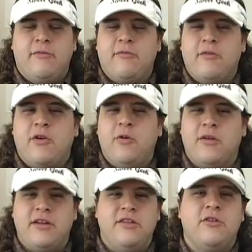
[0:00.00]

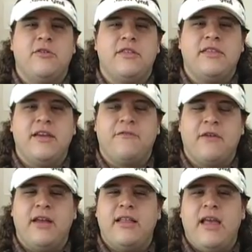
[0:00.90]
recorded, the
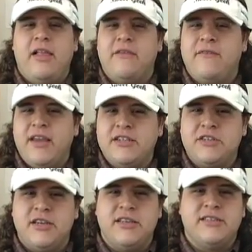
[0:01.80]
different
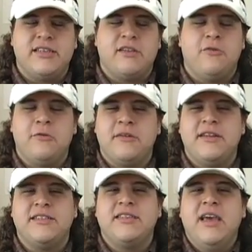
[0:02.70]
elevations and
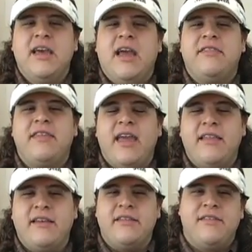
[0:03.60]
coordinates, and
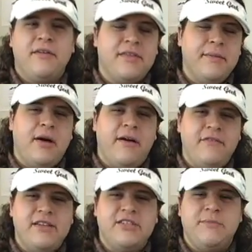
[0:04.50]
then took them off
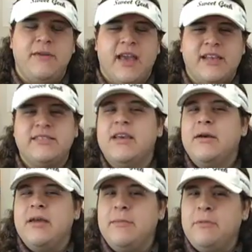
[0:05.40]
of the GPS,
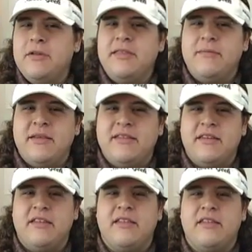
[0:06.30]
input them
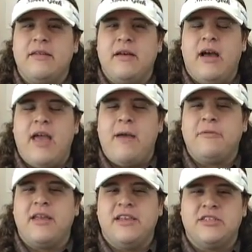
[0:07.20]
into
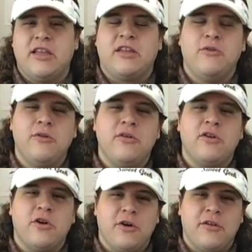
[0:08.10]
application like
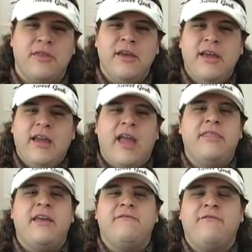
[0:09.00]
Google Earth,
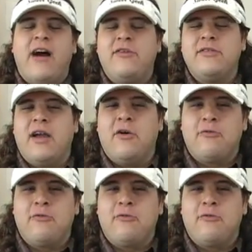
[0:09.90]
and then found a